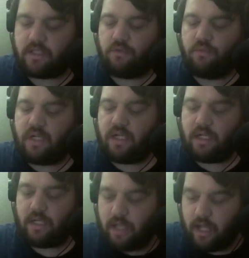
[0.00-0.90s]
do
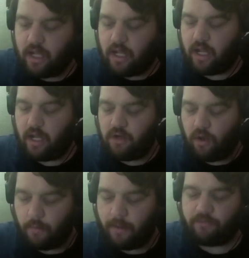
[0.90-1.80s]
we
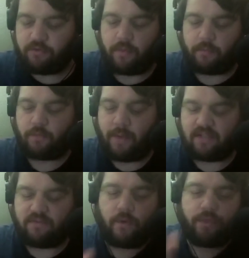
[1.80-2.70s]
know about from the
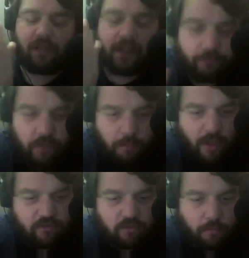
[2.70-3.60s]
perspective of what the London Free
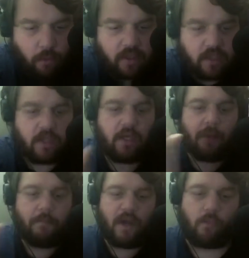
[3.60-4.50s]
Press has reported
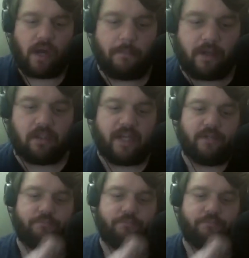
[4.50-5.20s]
about Rob Barletta?